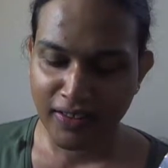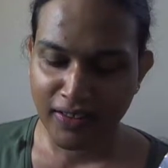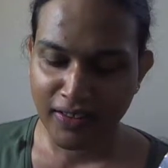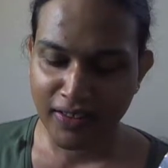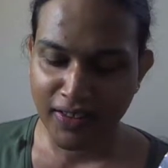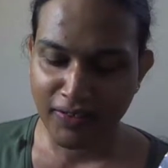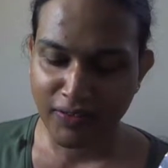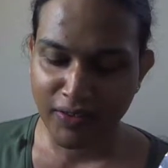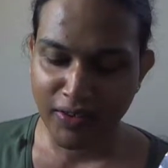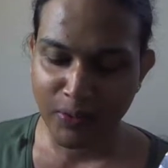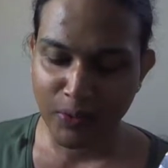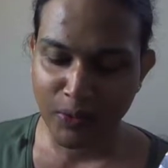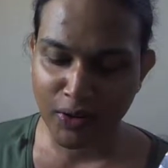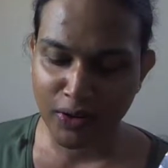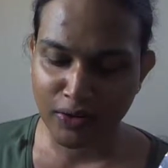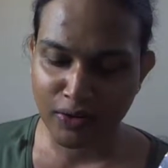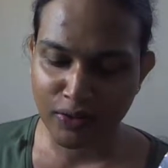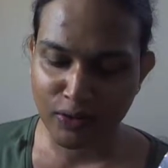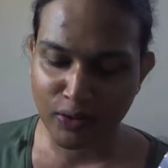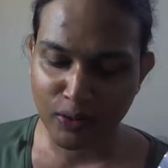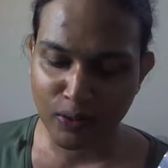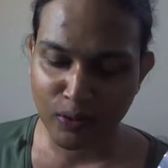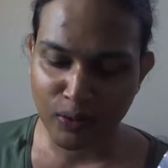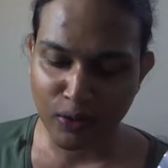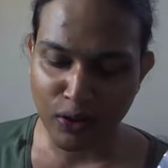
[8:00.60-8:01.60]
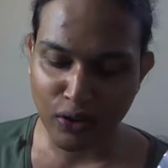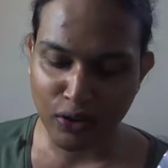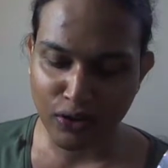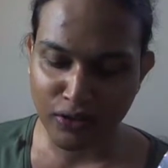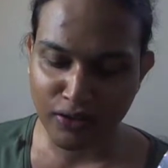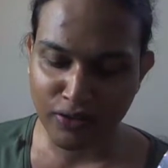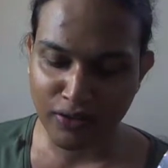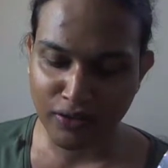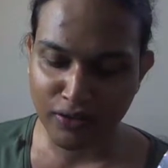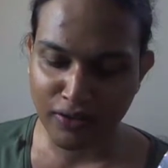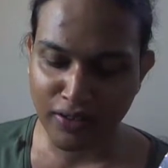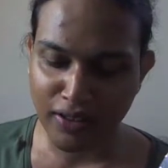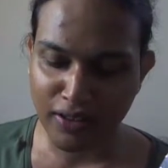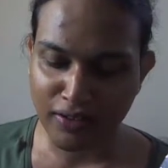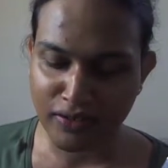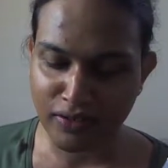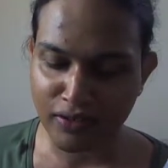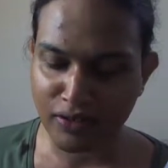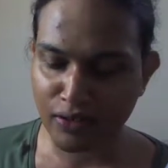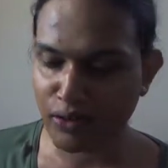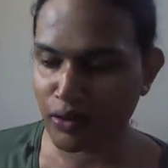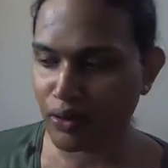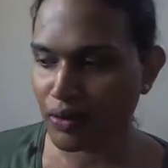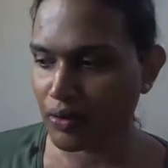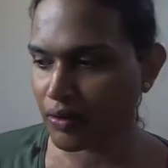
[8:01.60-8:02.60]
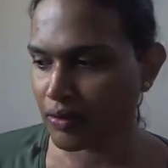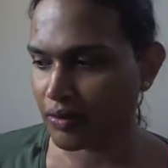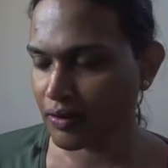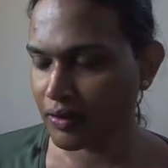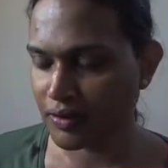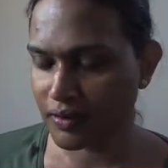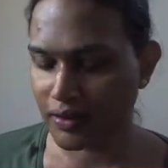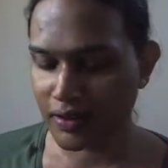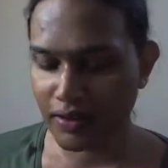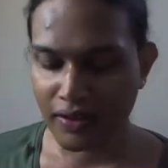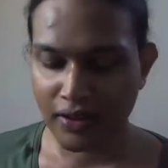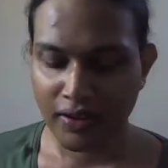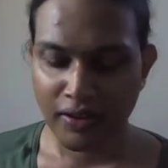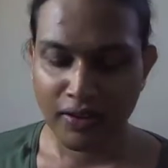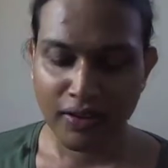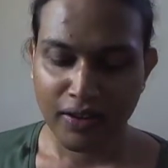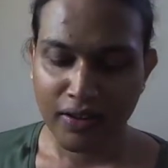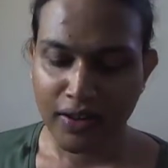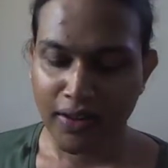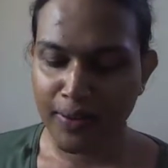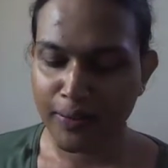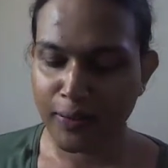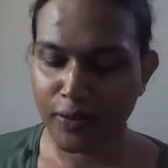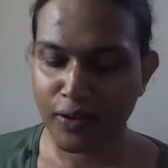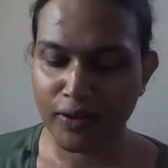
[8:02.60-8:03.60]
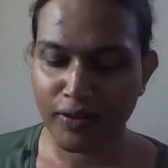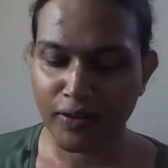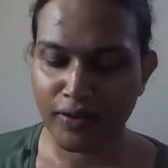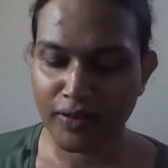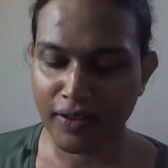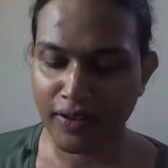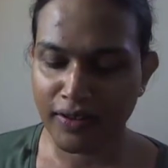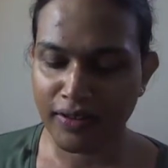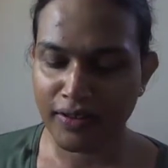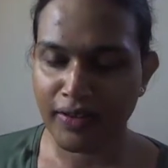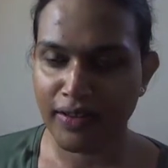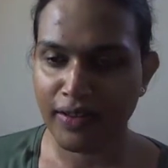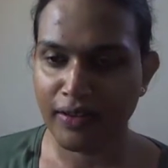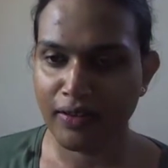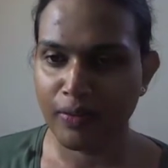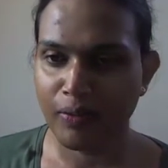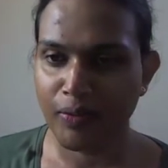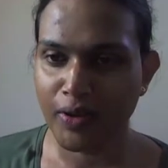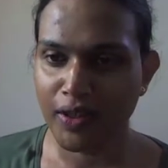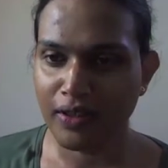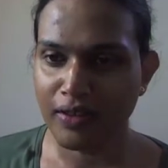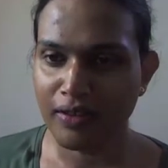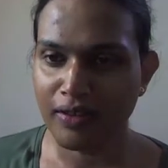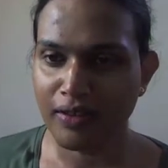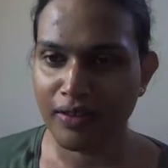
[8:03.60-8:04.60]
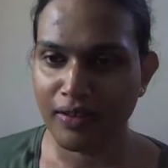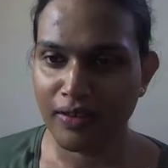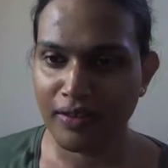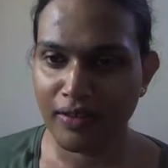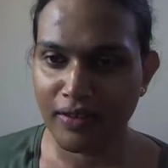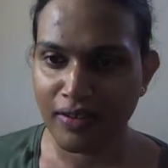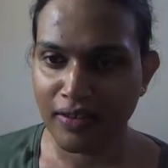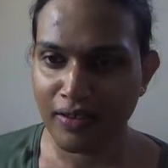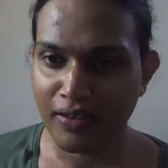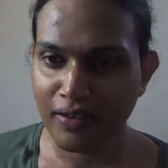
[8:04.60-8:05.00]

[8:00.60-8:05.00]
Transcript: every person who walks into that store, I'm gonna think like, oh my god,